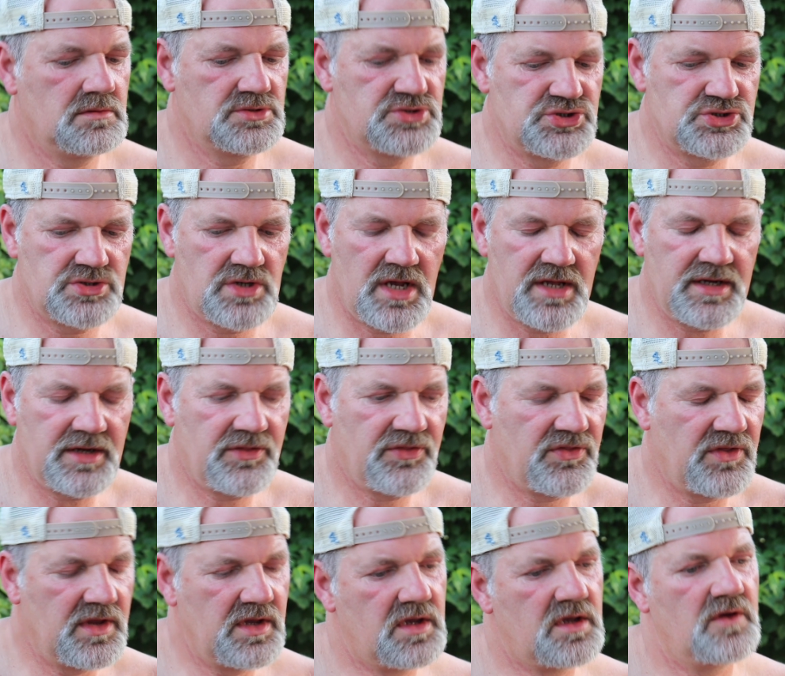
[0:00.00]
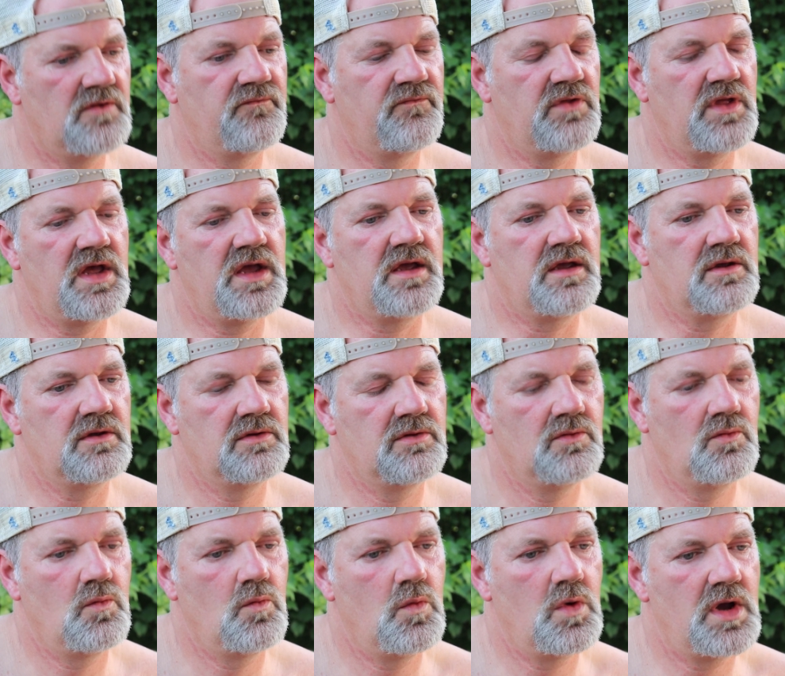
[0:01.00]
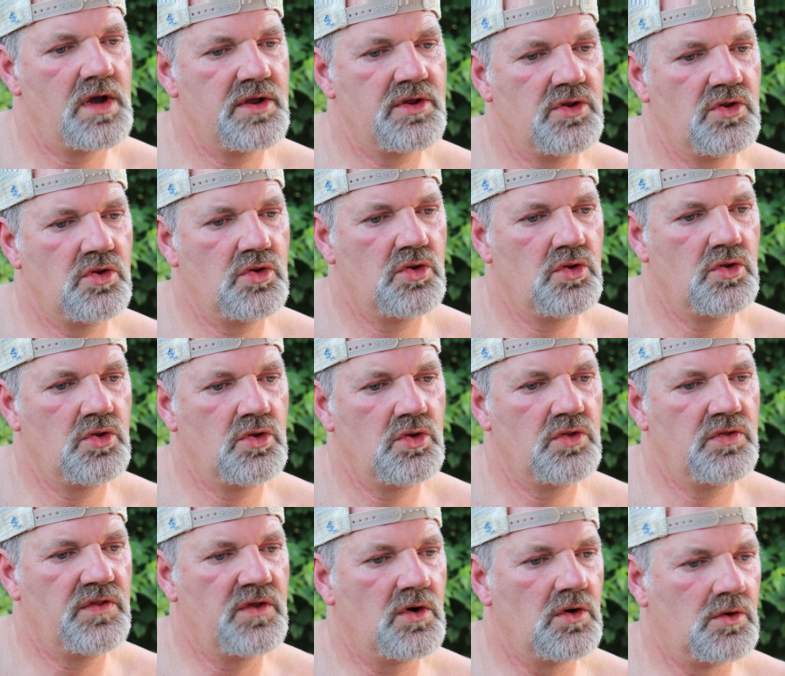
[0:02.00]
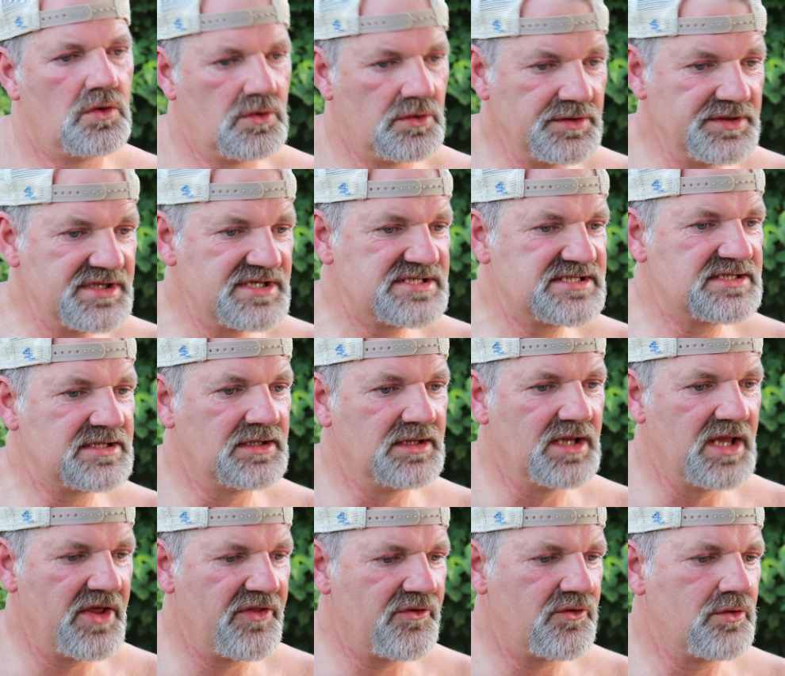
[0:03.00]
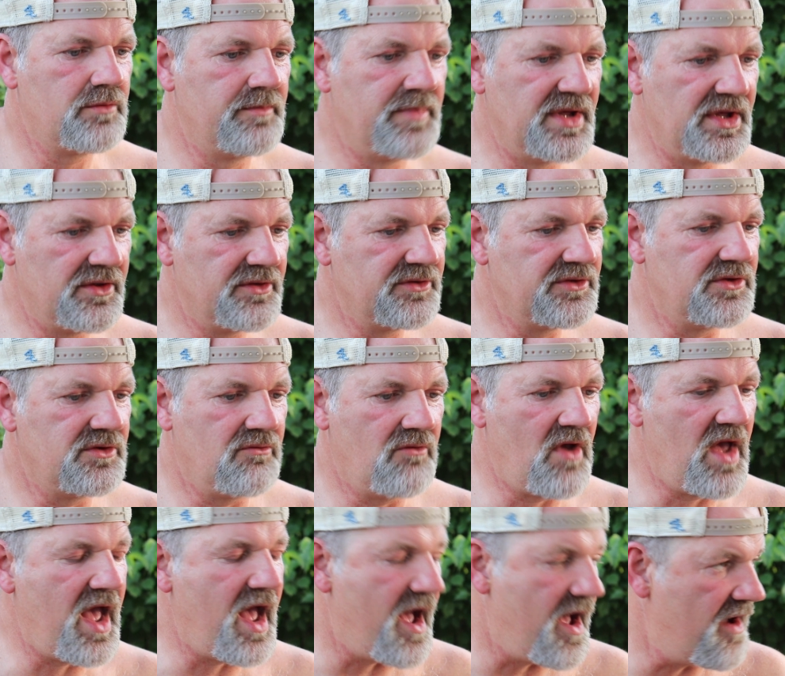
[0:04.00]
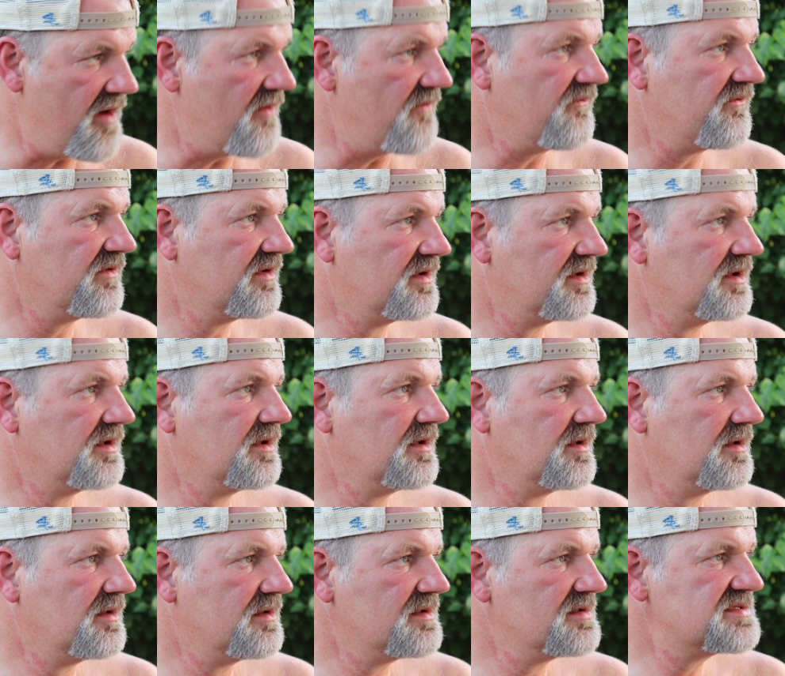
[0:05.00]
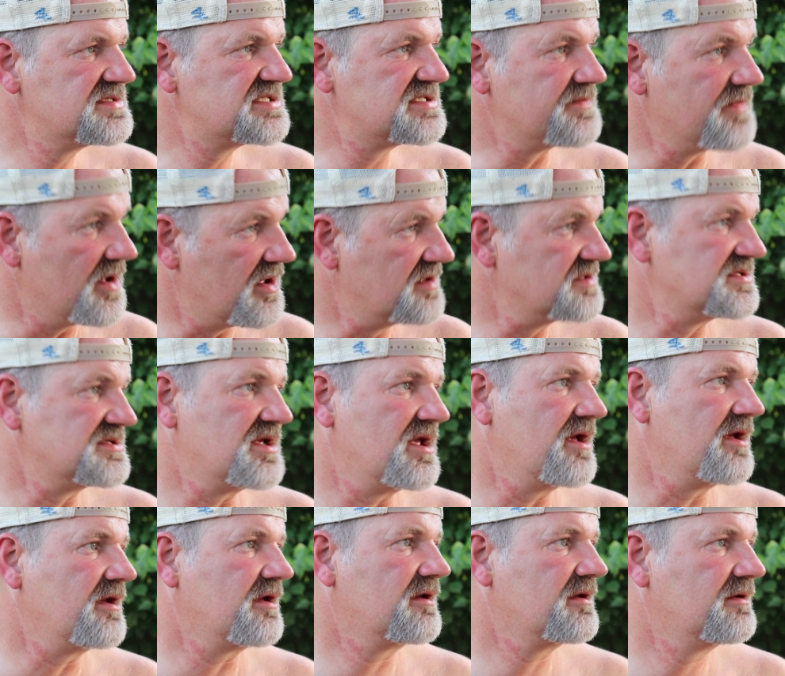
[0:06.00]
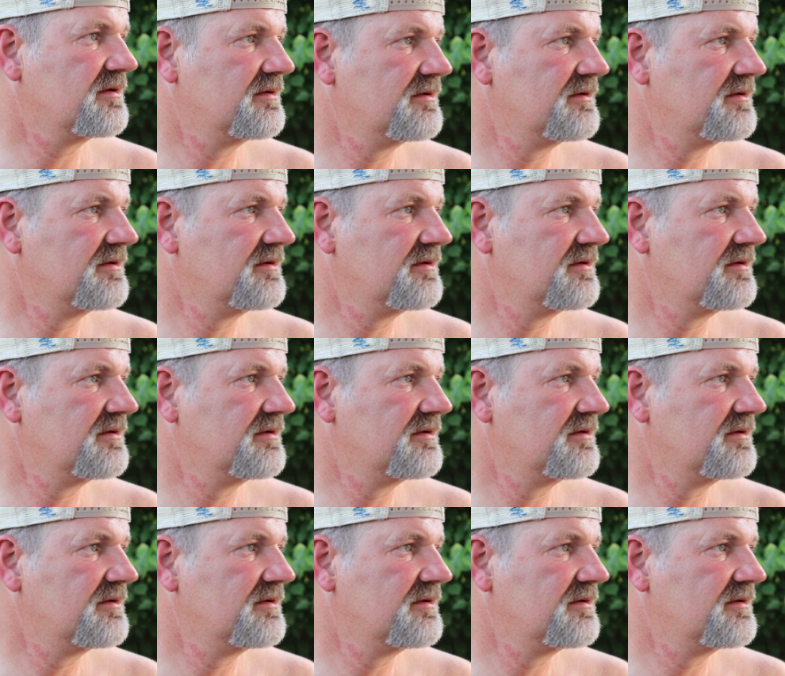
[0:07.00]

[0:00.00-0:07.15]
Try to think of like what the oldest leather belt you have smells like.